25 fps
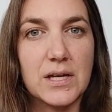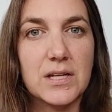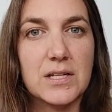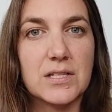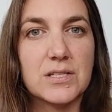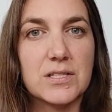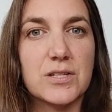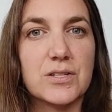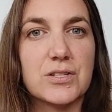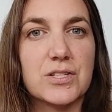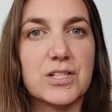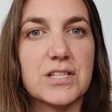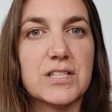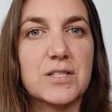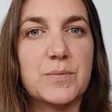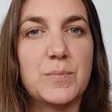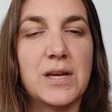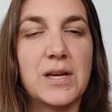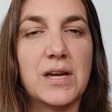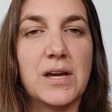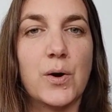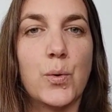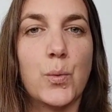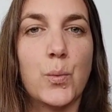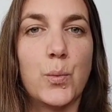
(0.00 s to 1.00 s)
So just
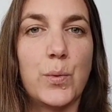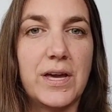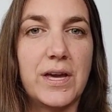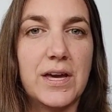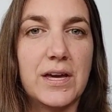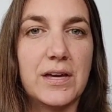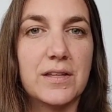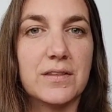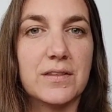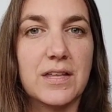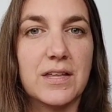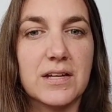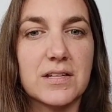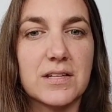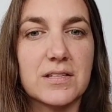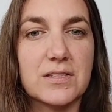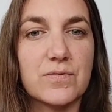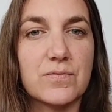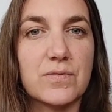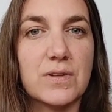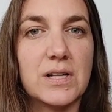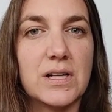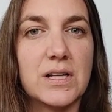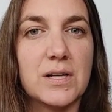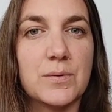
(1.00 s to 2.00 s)
being aware that
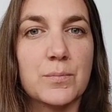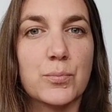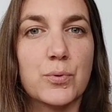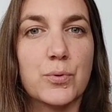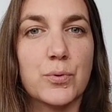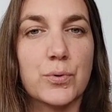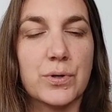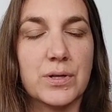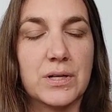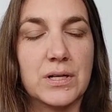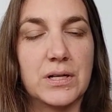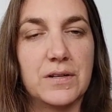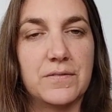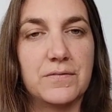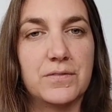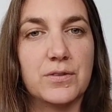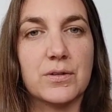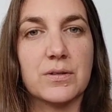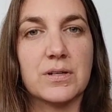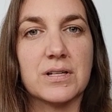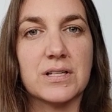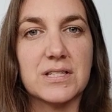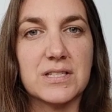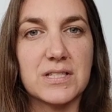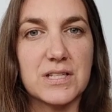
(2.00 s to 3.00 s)
it's really important if you're
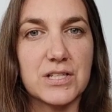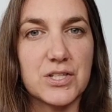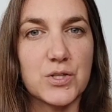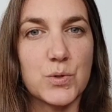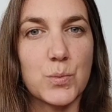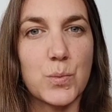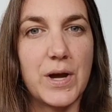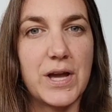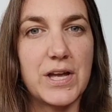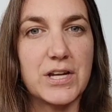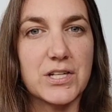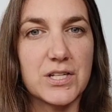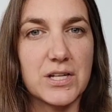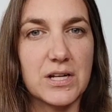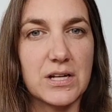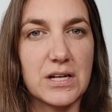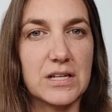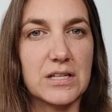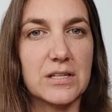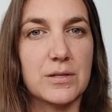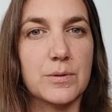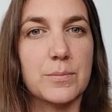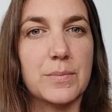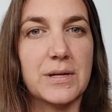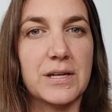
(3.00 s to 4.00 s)
in a situation
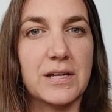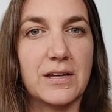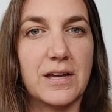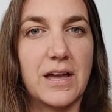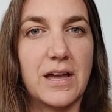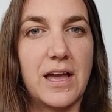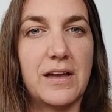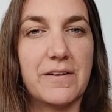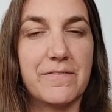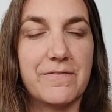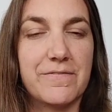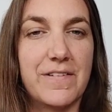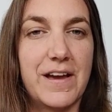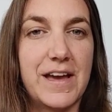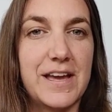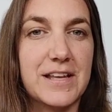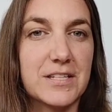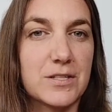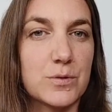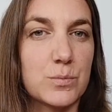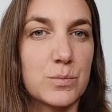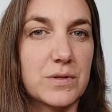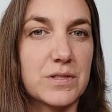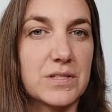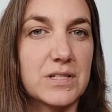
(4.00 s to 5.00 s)
and you're being
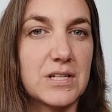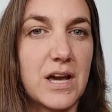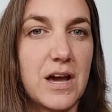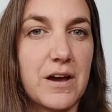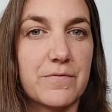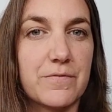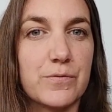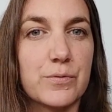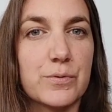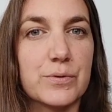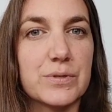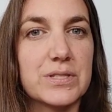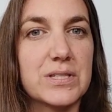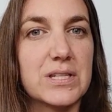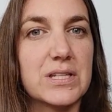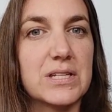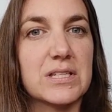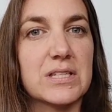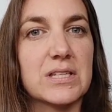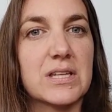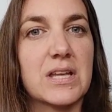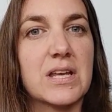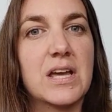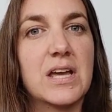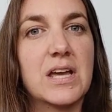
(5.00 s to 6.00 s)
faced with dark
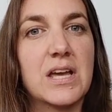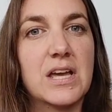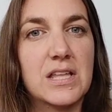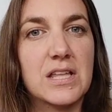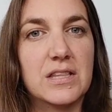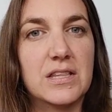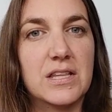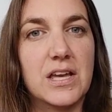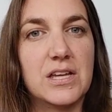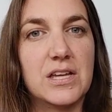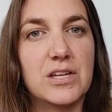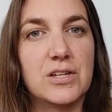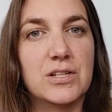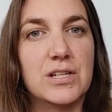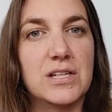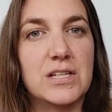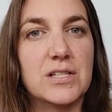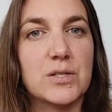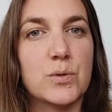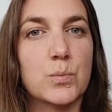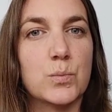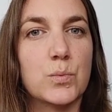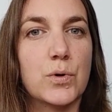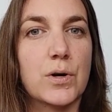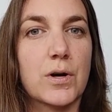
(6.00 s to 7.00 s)
forces, that you need
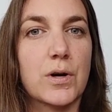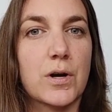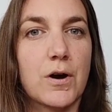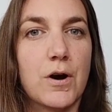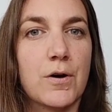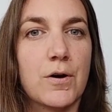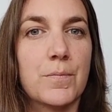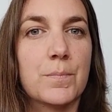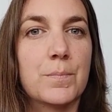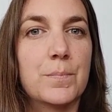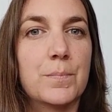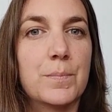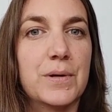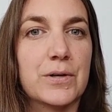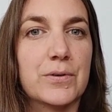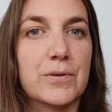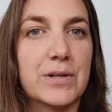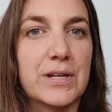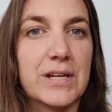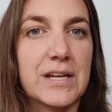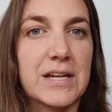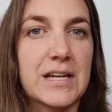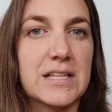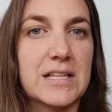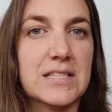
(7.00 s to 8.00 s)
to work on
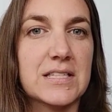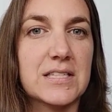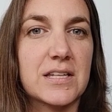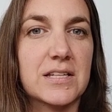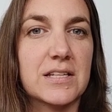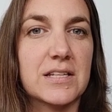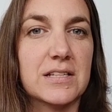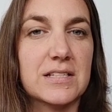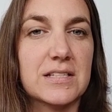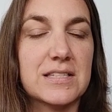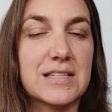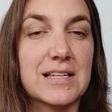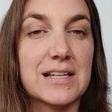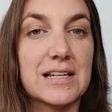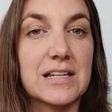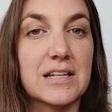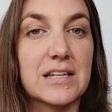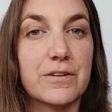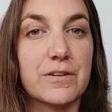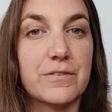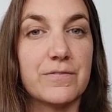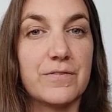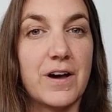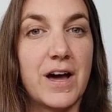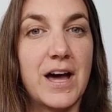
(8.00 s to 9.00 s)
building and
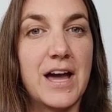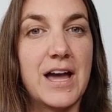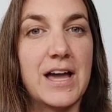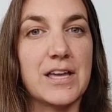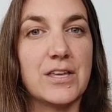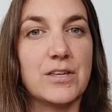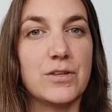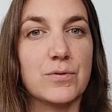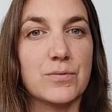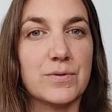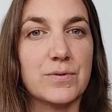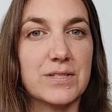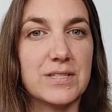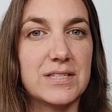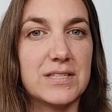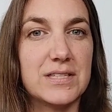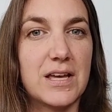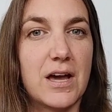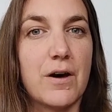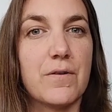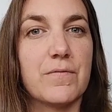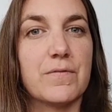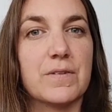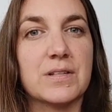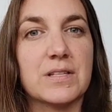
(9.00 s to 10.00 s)
solidifying
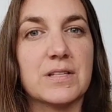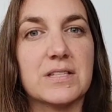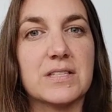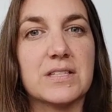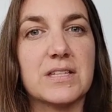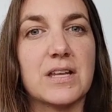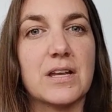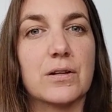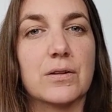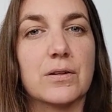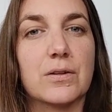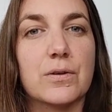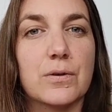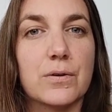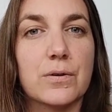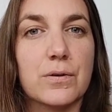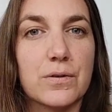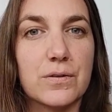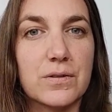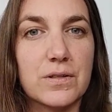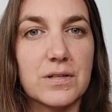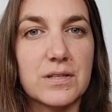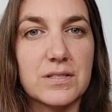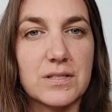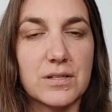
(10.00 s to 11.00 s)
yourself, and Subtle
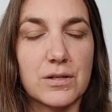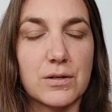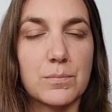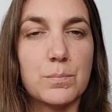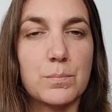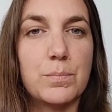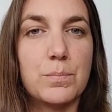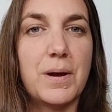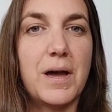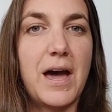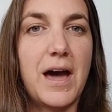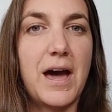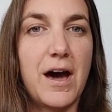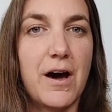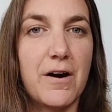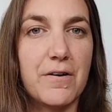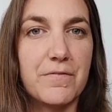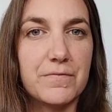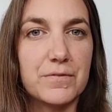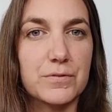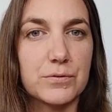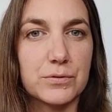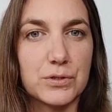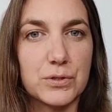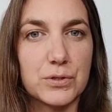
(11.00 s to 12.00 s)
Earth is a
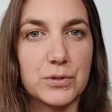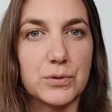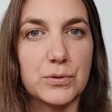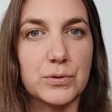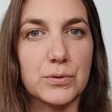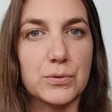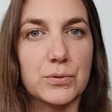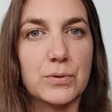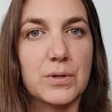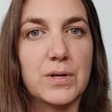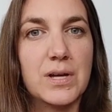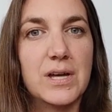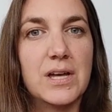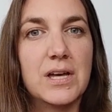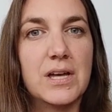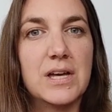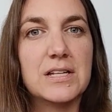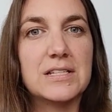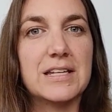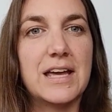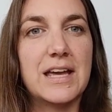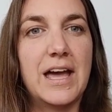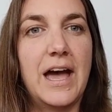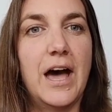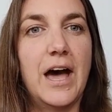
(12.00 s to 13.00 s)
powerful tool
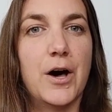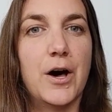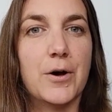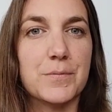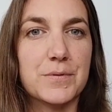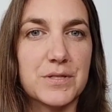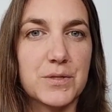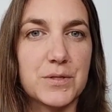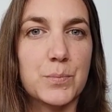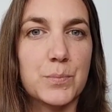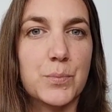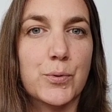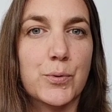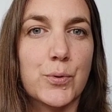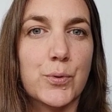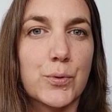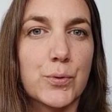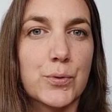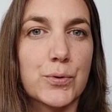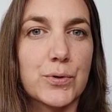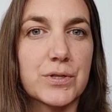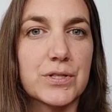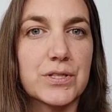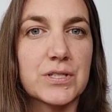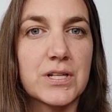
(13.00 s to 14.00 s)
to help
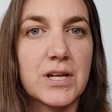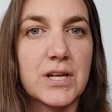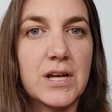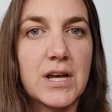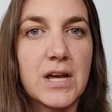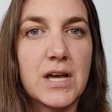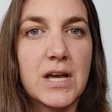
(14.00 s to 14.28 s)
support